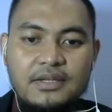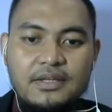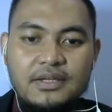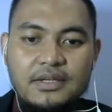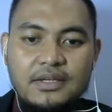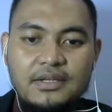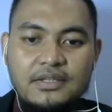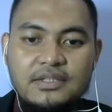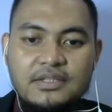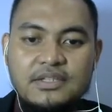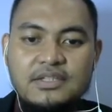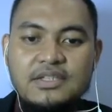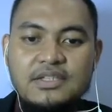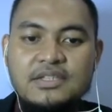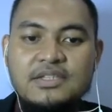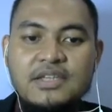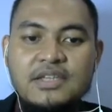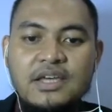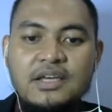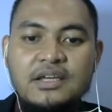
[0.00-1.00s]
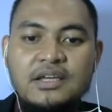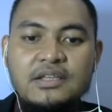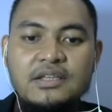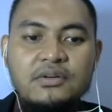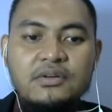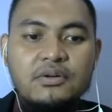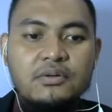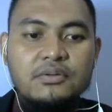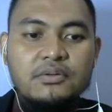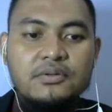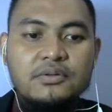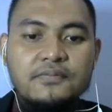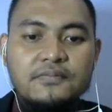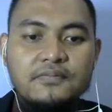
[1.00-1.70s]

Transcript: This is the second route.